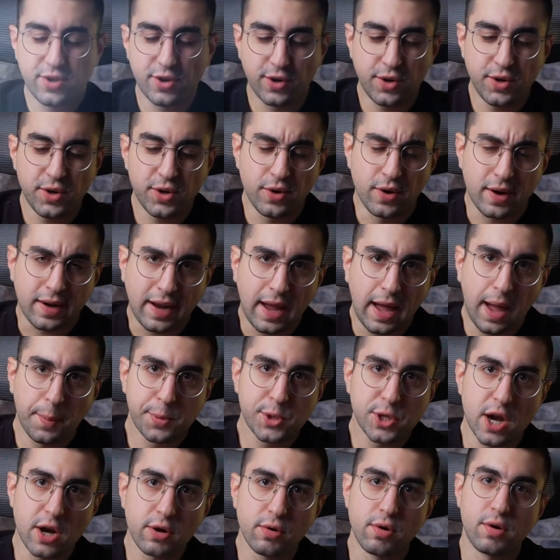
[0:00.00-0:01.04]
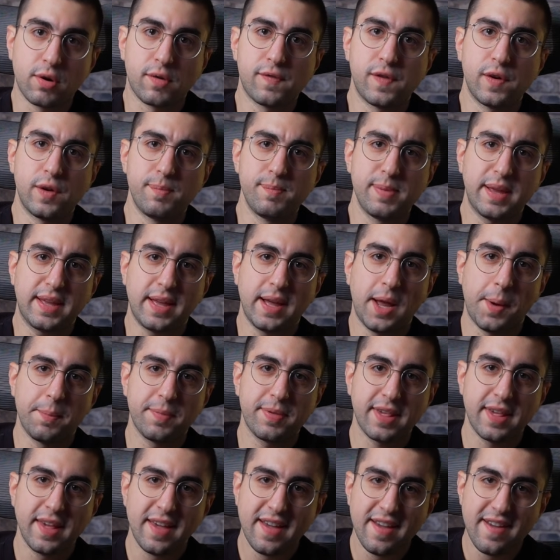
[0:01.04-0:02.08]
your capture workflow
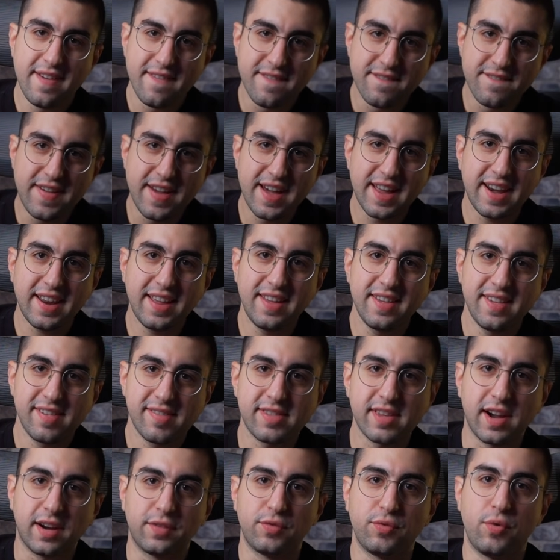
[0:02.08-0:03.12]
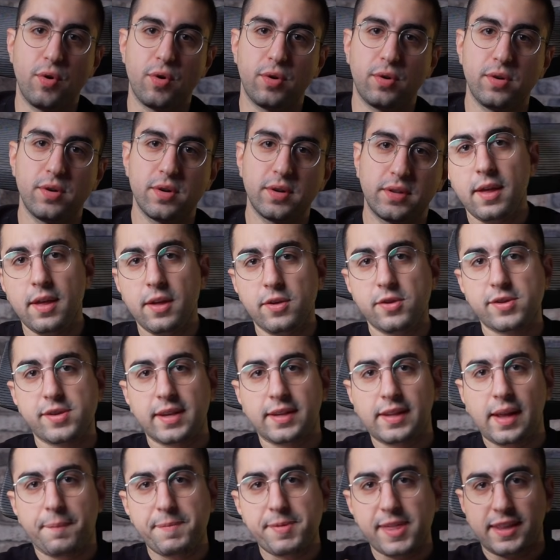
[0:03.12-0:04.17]
becomes very straightforward. You
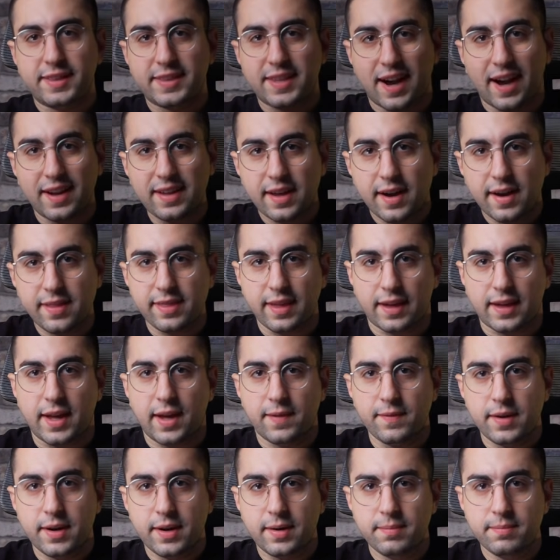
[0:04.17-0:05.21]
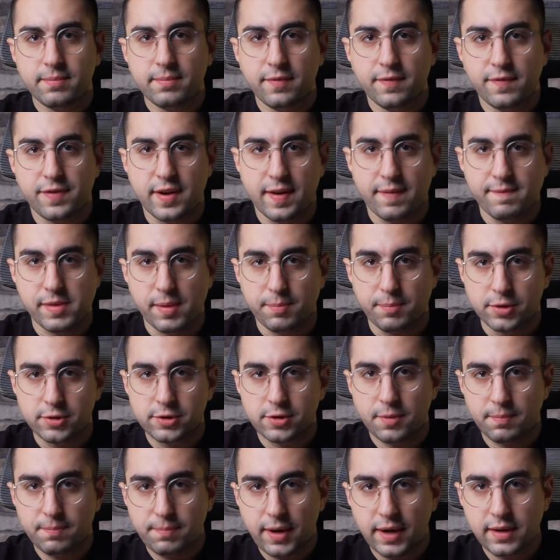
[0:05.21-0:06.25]
set up the tracker and the camera, frame the
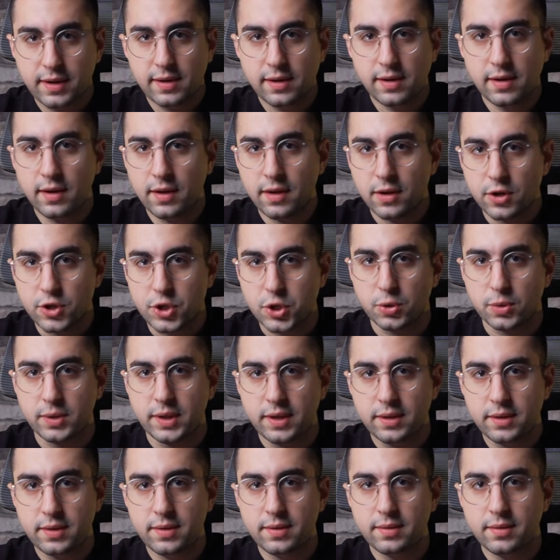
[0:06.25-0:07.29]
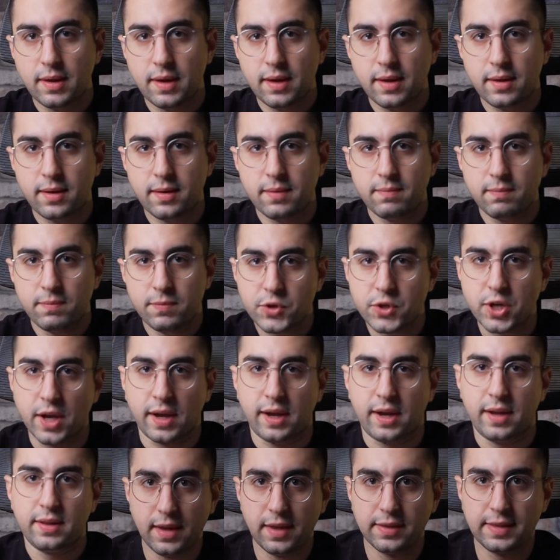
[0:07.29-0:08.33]
bottom panel, shoot it, and
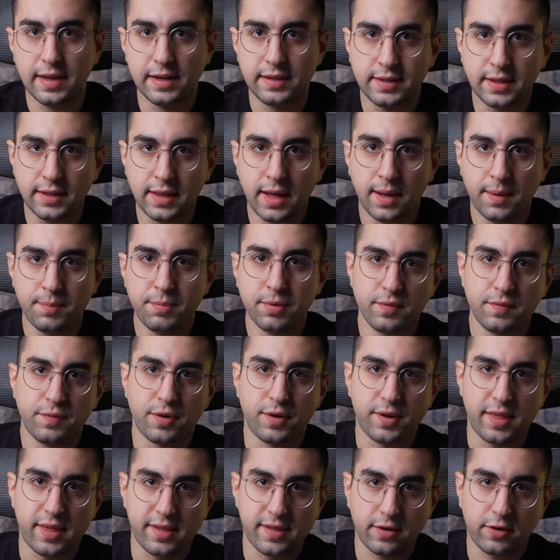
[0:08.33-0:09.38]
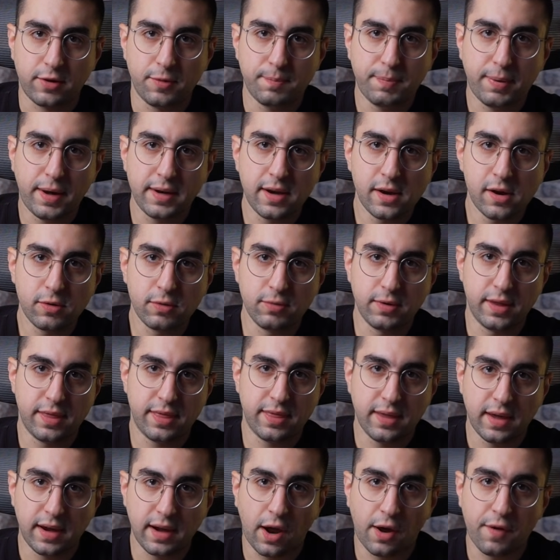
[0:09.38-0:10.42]
check it. Tilt it up for the second panel
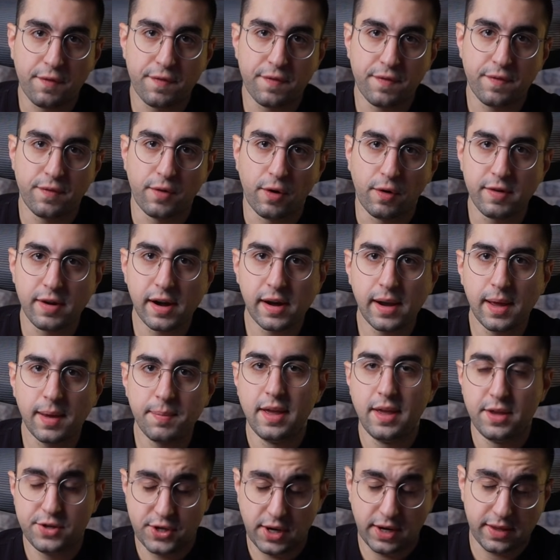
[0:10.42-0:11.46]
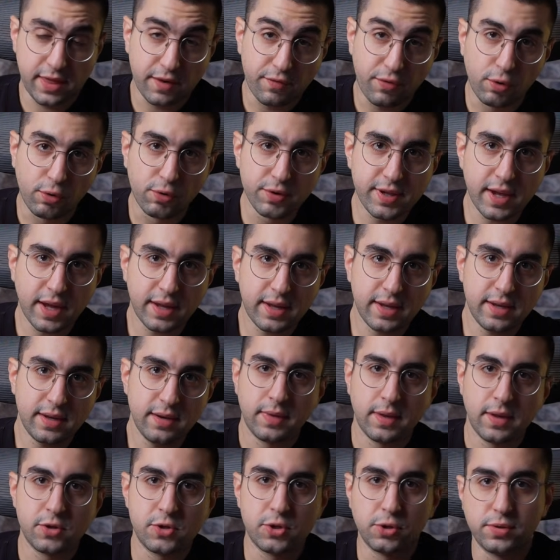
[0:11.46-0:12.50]
with enough overlap, check the focus
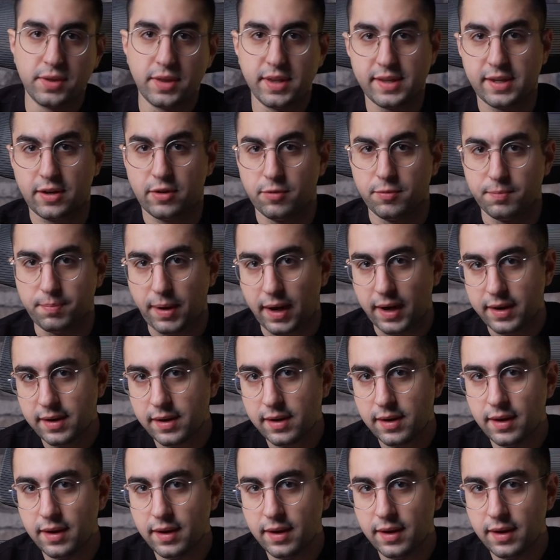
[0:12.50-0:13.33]
again, shoot the second panel,